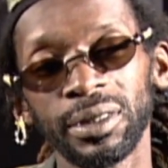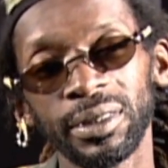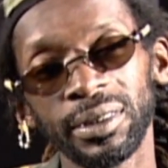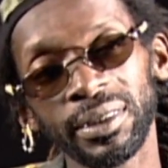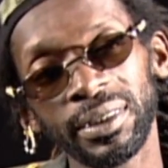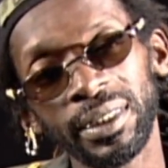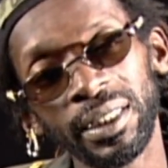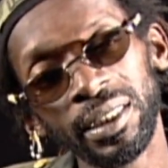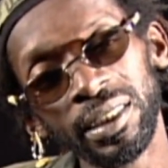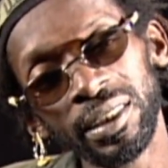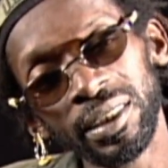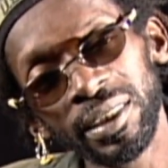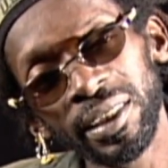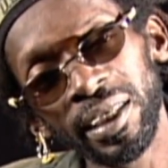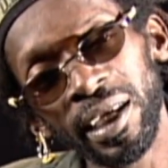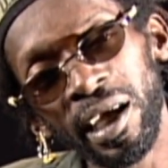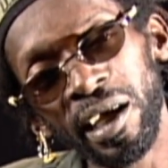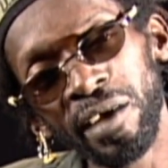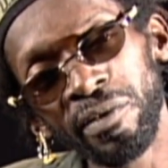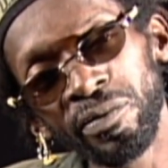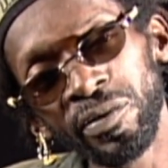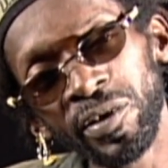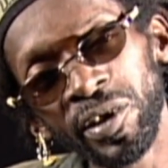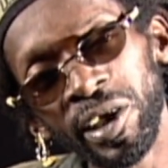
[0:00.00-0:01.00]
Still
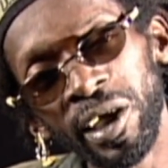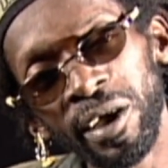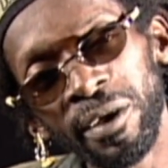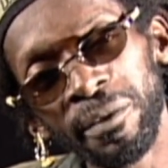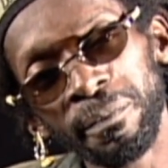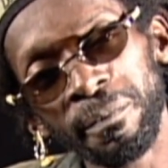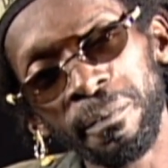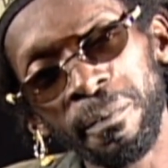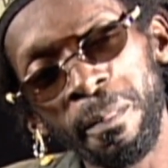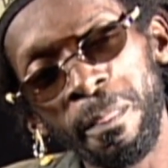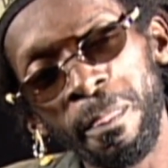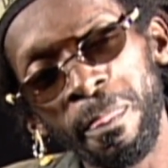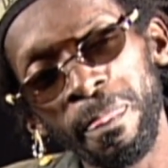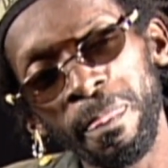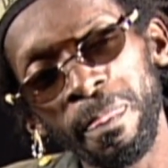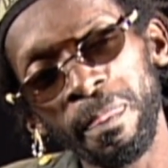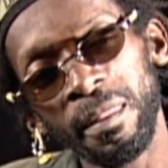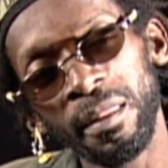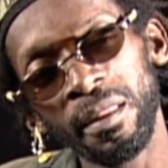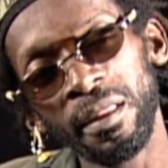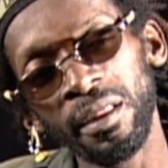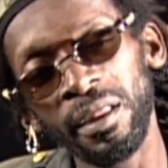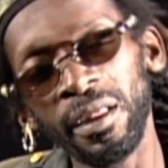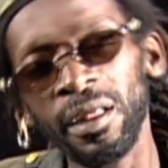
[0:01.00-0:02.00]
can't figure.
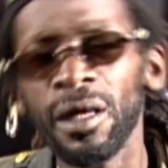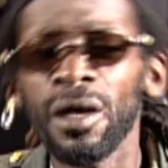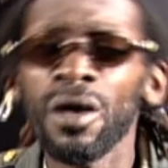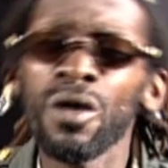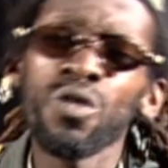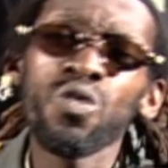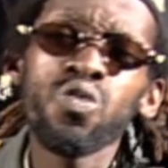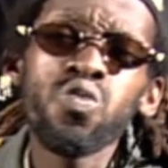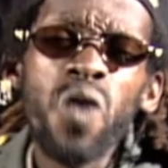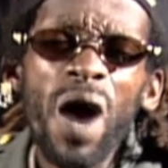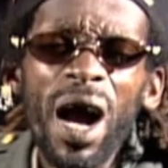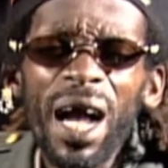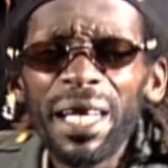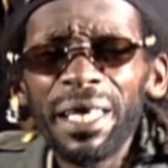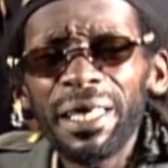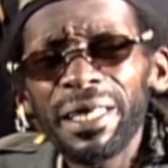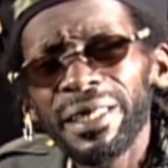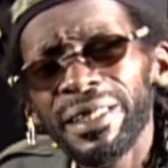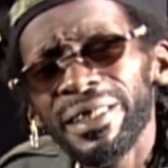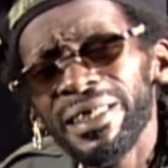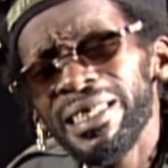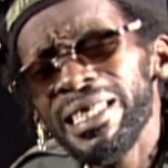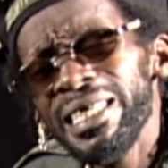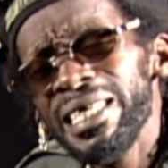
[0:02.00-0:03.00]
Why
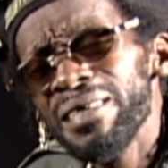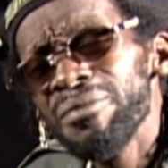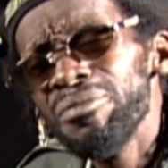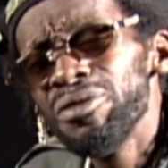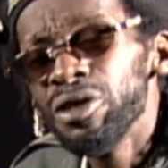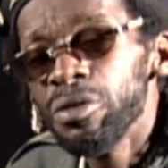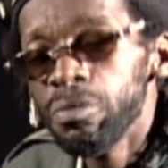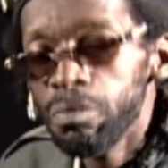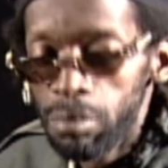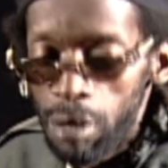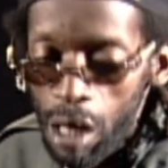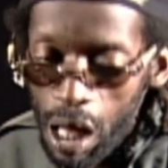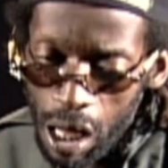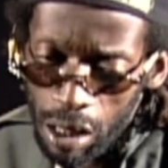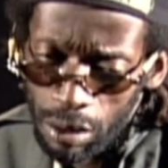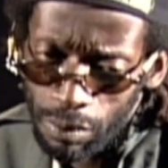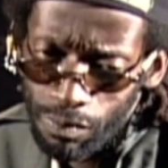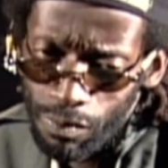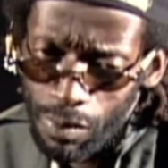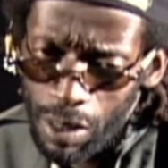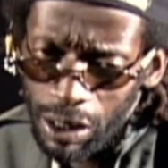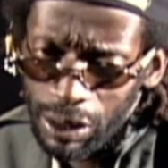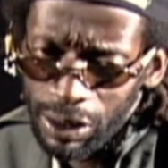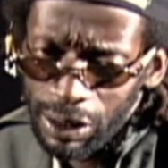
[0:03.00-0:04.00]
they label black
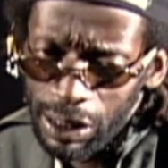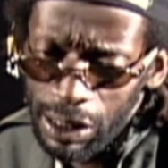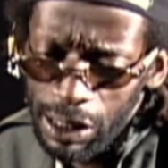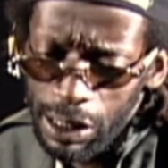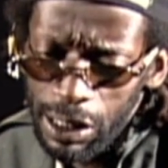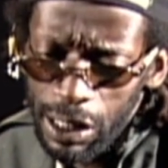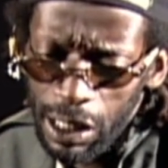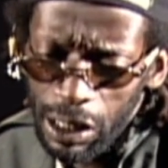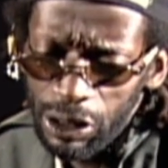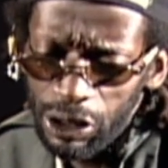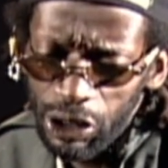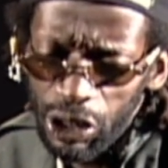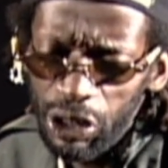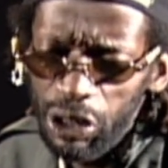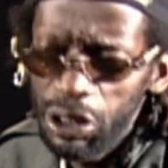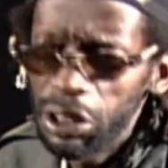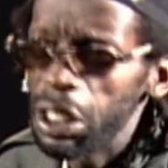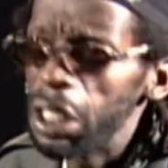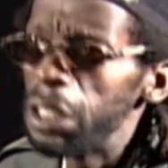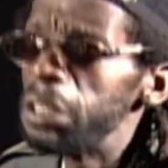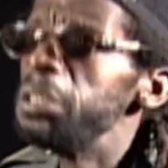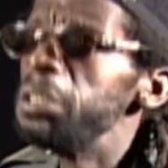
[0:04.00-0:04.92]
masculine agenda